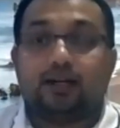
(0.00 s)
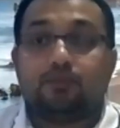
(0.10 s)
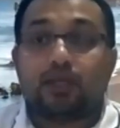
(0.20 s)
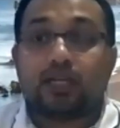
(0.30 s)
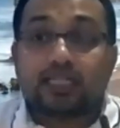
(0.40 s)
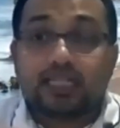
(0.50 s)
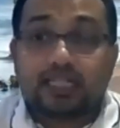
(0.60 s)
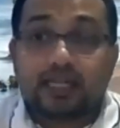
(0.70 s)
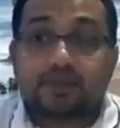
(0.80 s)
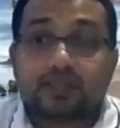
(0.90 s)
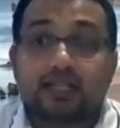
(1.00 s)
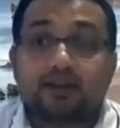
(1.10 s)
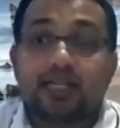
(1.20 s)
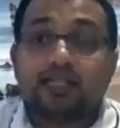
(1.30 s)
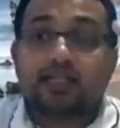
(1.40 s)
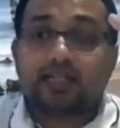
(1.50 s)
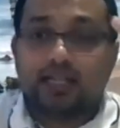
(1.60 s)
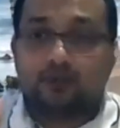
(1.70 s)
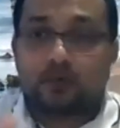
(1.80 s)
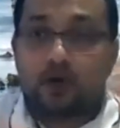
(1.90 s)
because it gives the
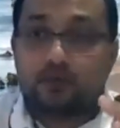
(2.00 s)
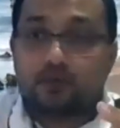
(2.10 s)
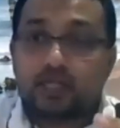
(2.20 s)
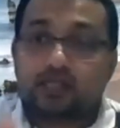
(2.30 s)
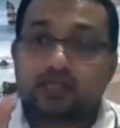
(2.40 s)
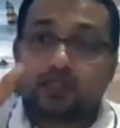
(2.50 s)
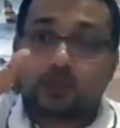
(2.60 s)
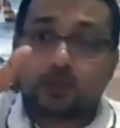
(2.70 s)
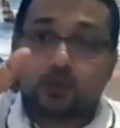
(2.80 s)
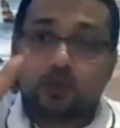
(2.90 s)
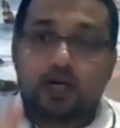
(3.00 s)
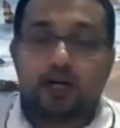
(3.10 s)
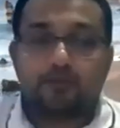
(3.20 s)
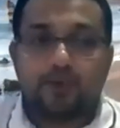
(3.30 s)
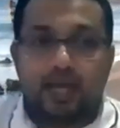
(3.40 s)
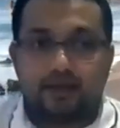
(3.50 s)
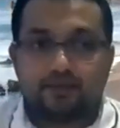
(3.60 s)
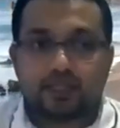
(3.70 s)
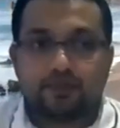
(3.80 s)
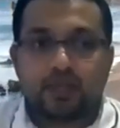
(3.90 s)
reasoning from feature to values.